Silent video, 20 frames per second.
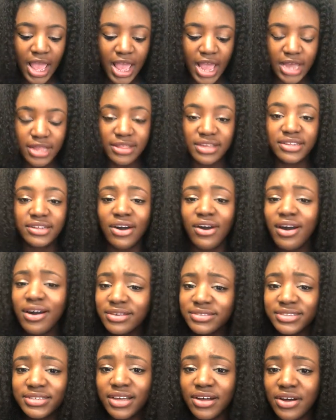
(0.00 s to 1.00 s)
And then
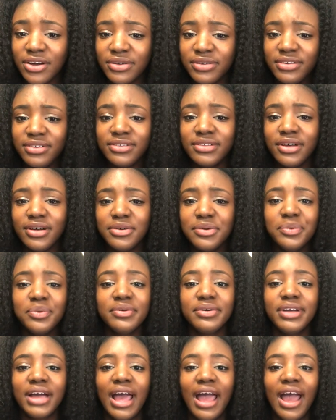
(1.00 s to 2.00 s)
also, you
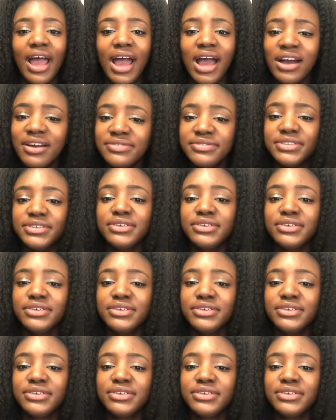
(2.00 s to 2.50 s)
don't have